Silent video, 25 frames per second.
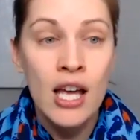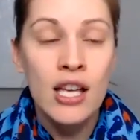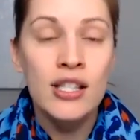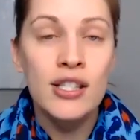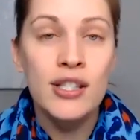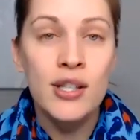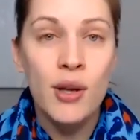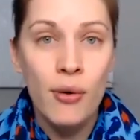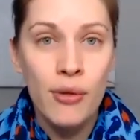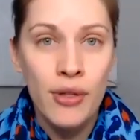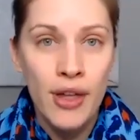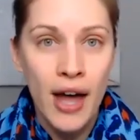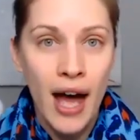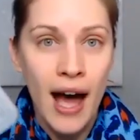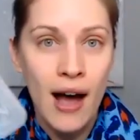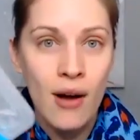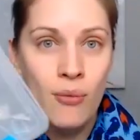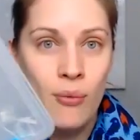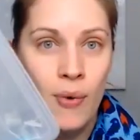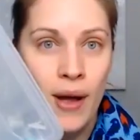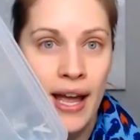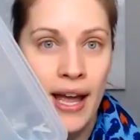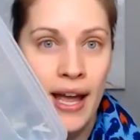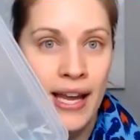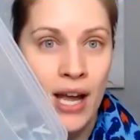So that
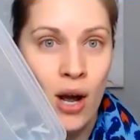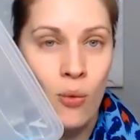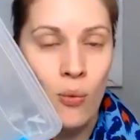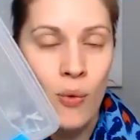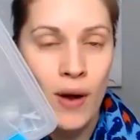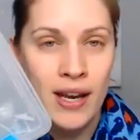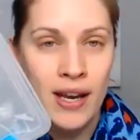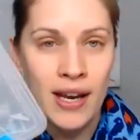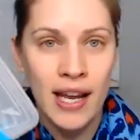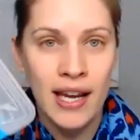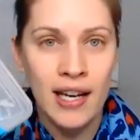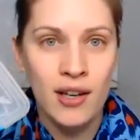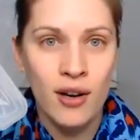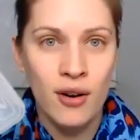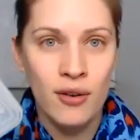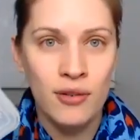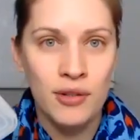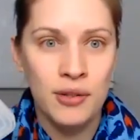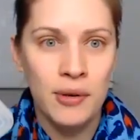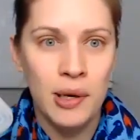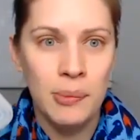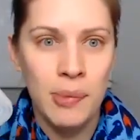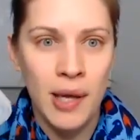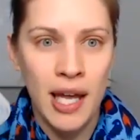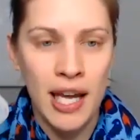way, when I go
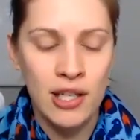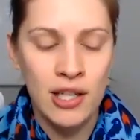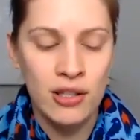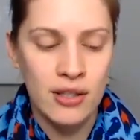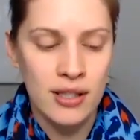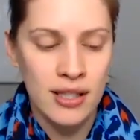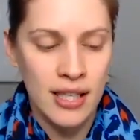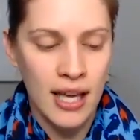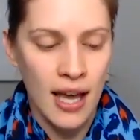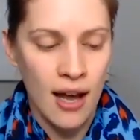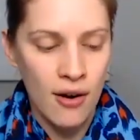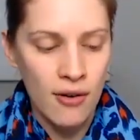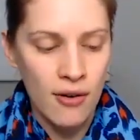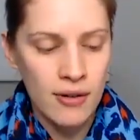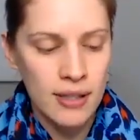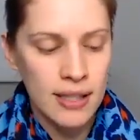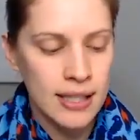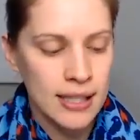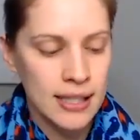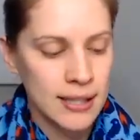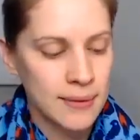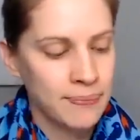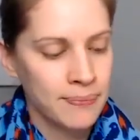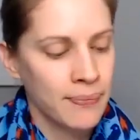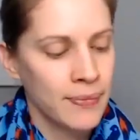to a patient's
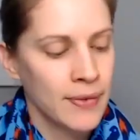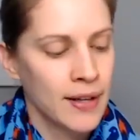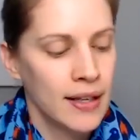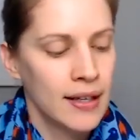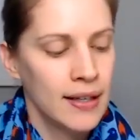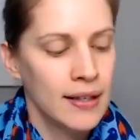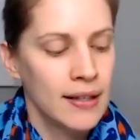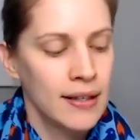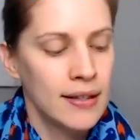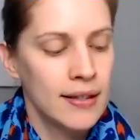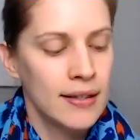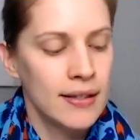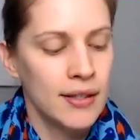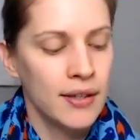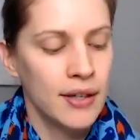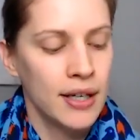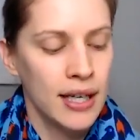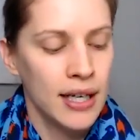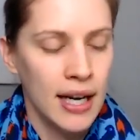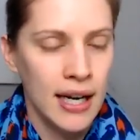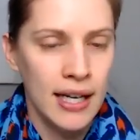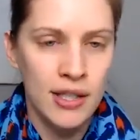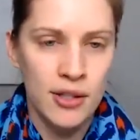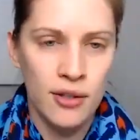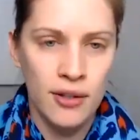house, sorry
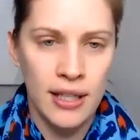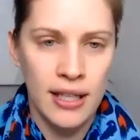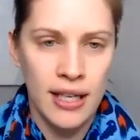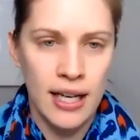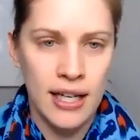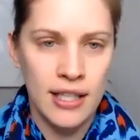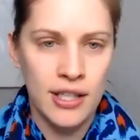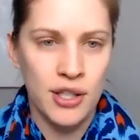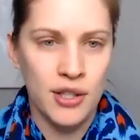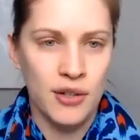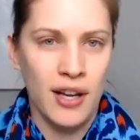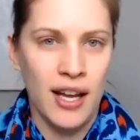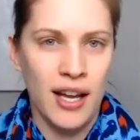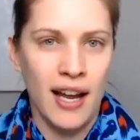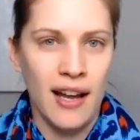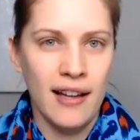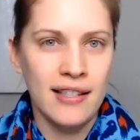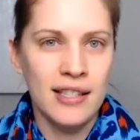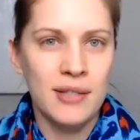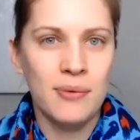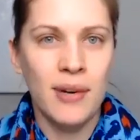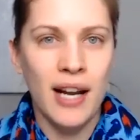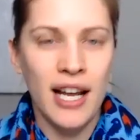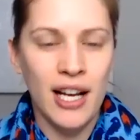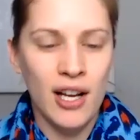guys, only got two
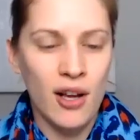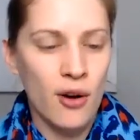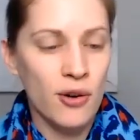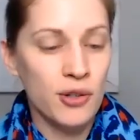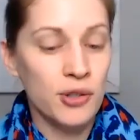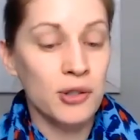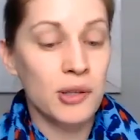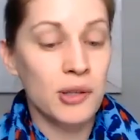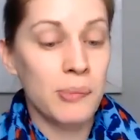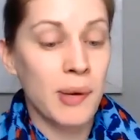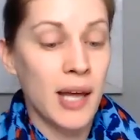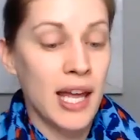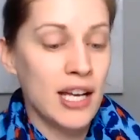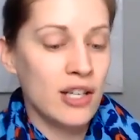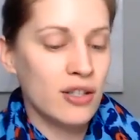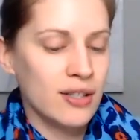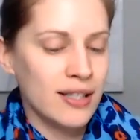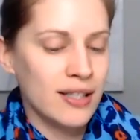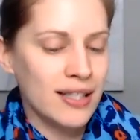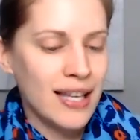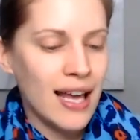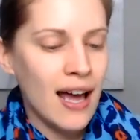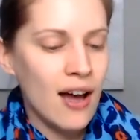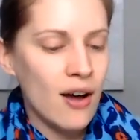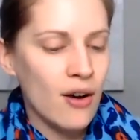hands. When I go to a
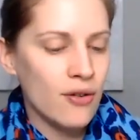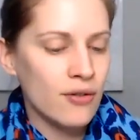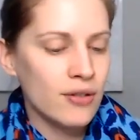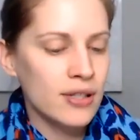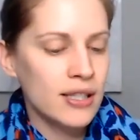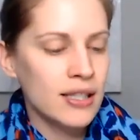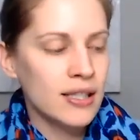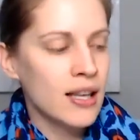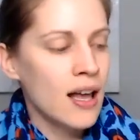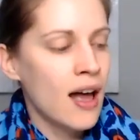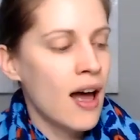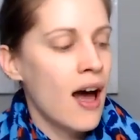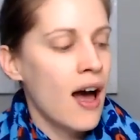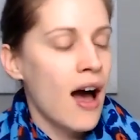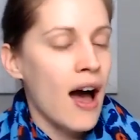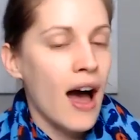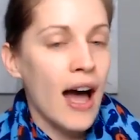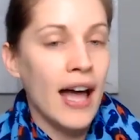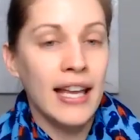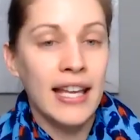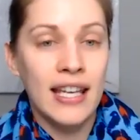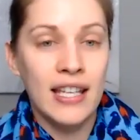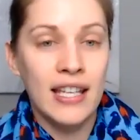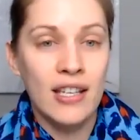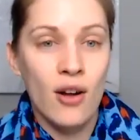patient's house,
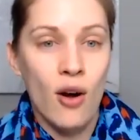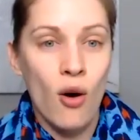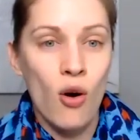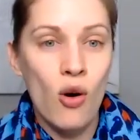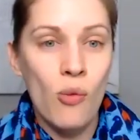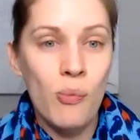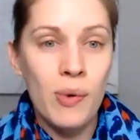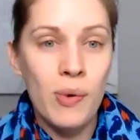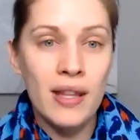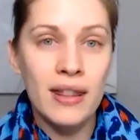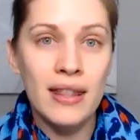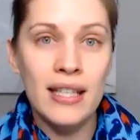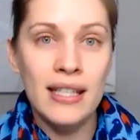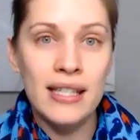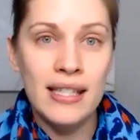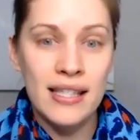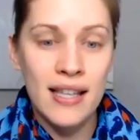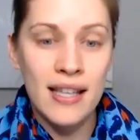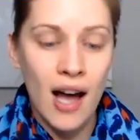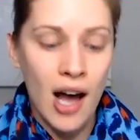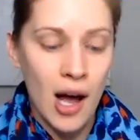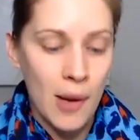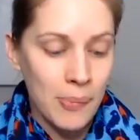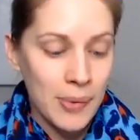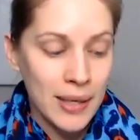I can open this
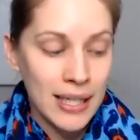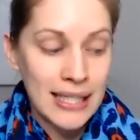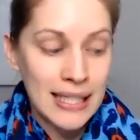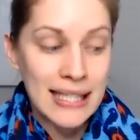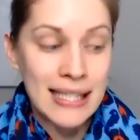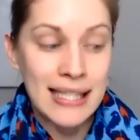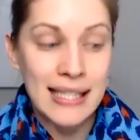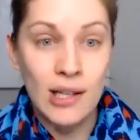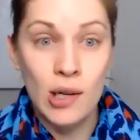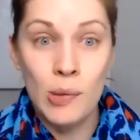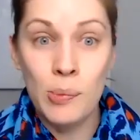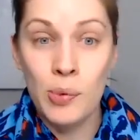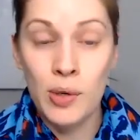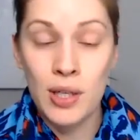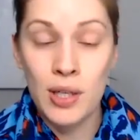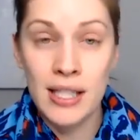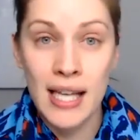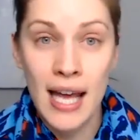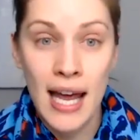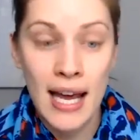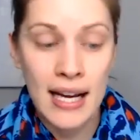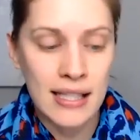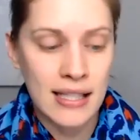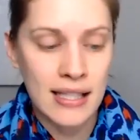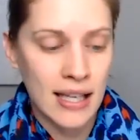up, it's still
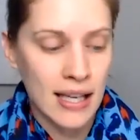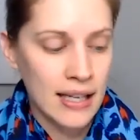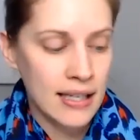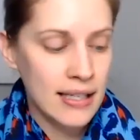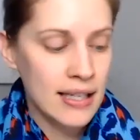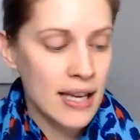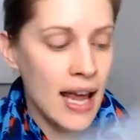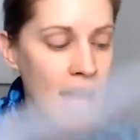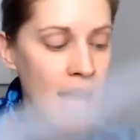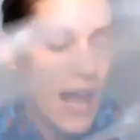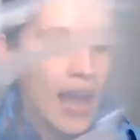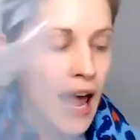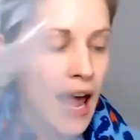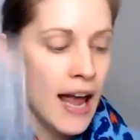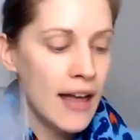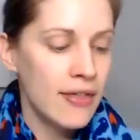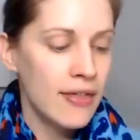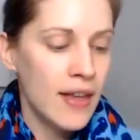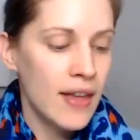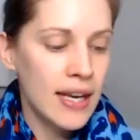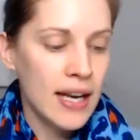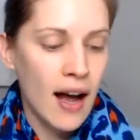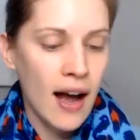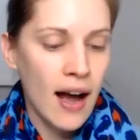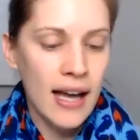protected, and
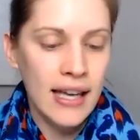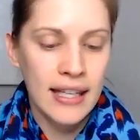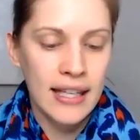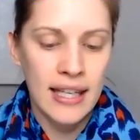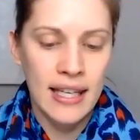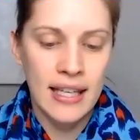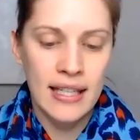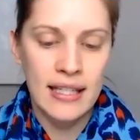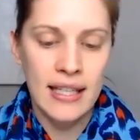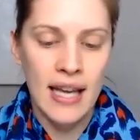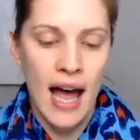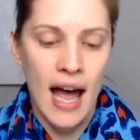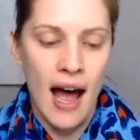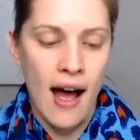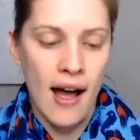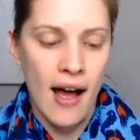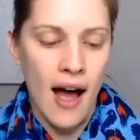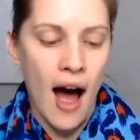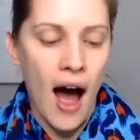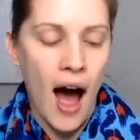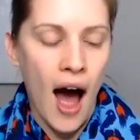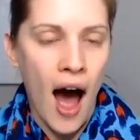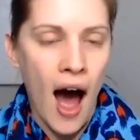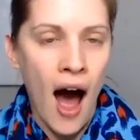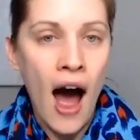then I can
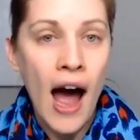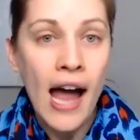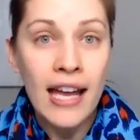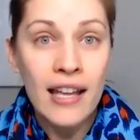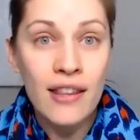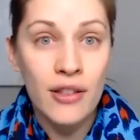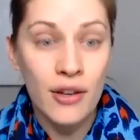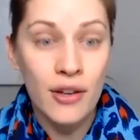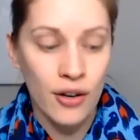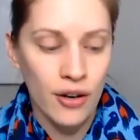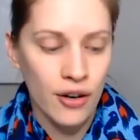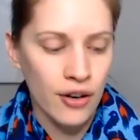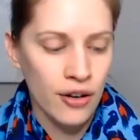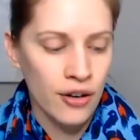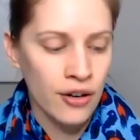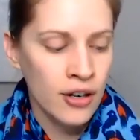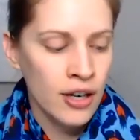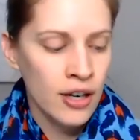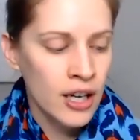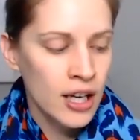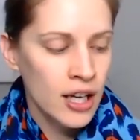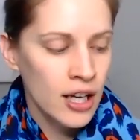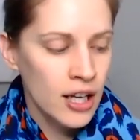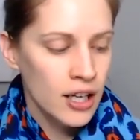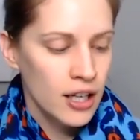either
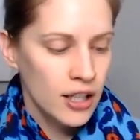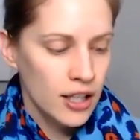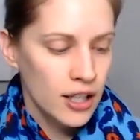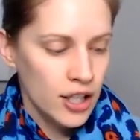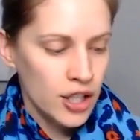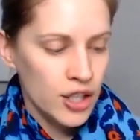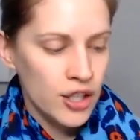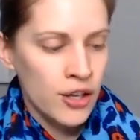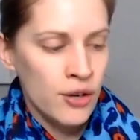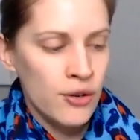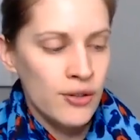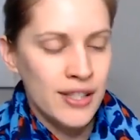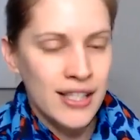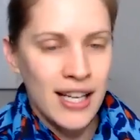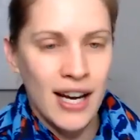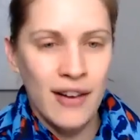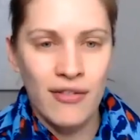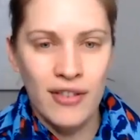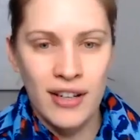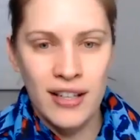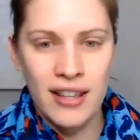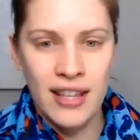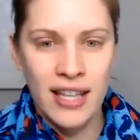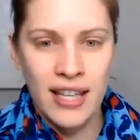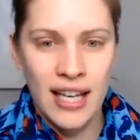use
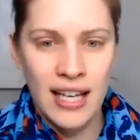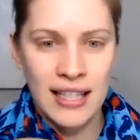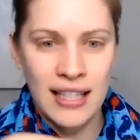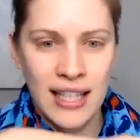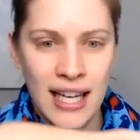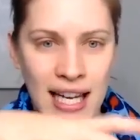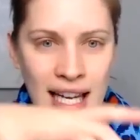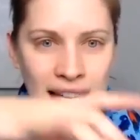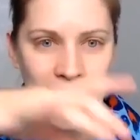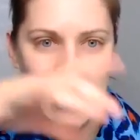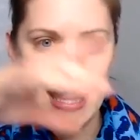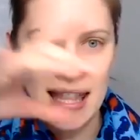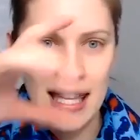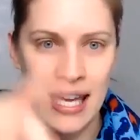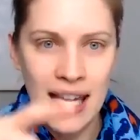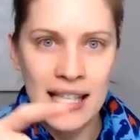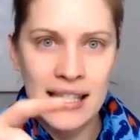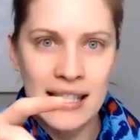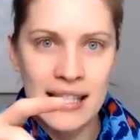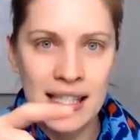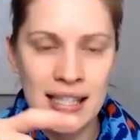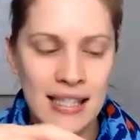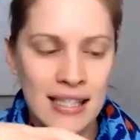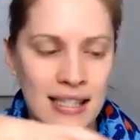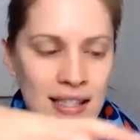everything like
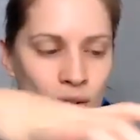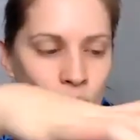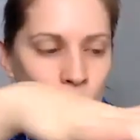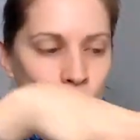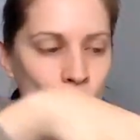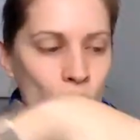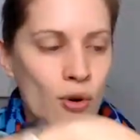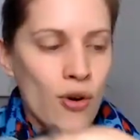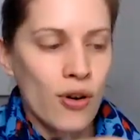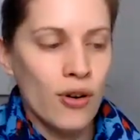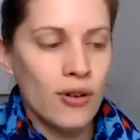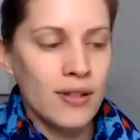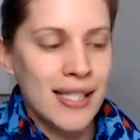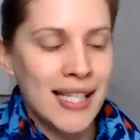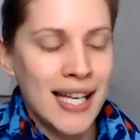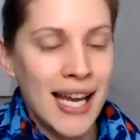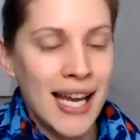this or